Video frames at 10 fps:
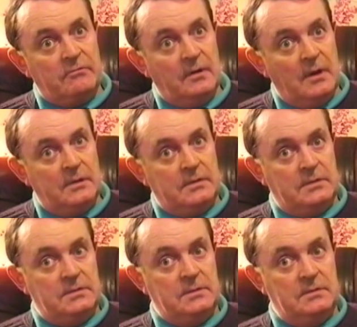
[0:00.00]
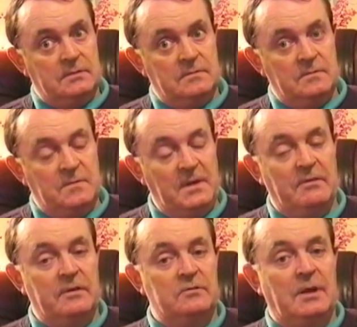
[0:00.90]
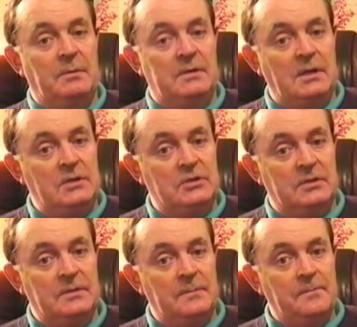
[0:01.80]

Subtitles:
reluctance and fear and trepidation,